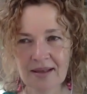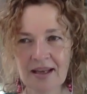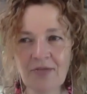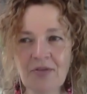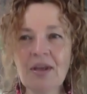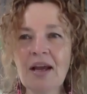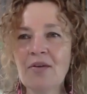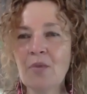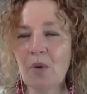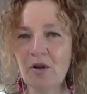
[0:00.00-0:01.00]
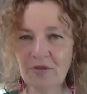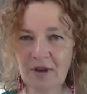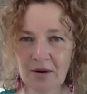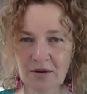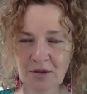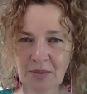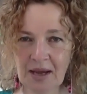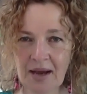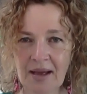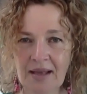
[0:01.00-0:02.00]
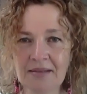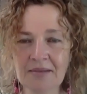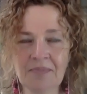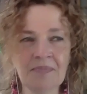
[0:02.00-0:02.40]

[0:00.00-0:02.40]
leave the other wallflowers behind,